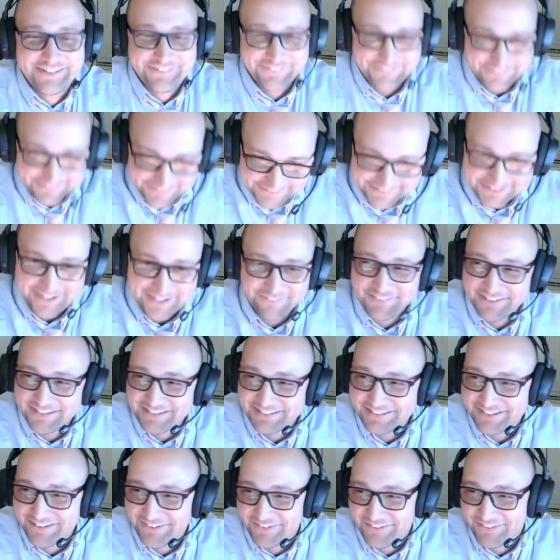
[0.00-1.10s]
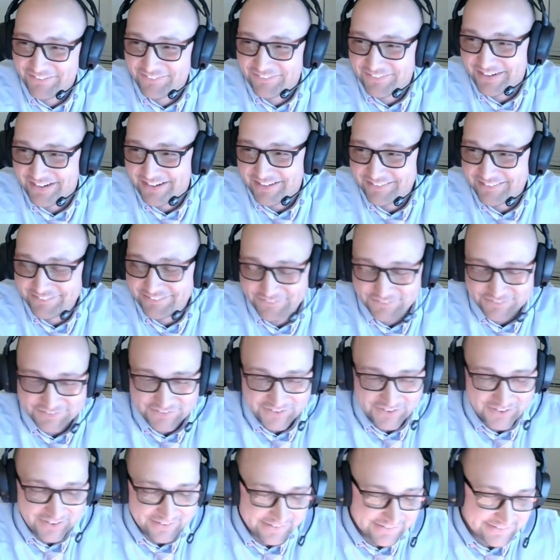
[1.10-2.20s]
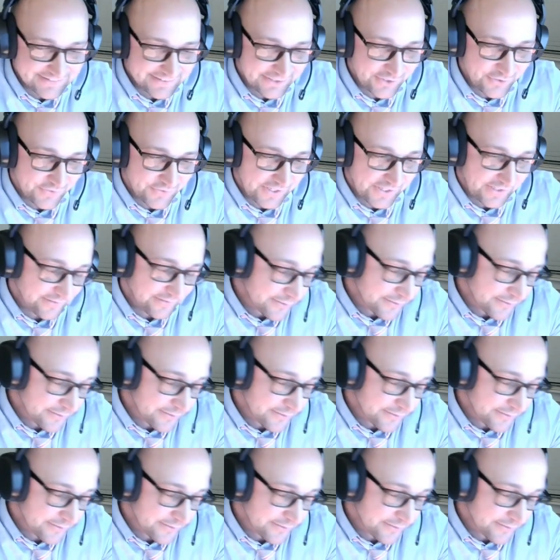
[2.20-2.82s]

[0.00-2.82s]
we'll come in the hallway. We'll talk." I said, "Great."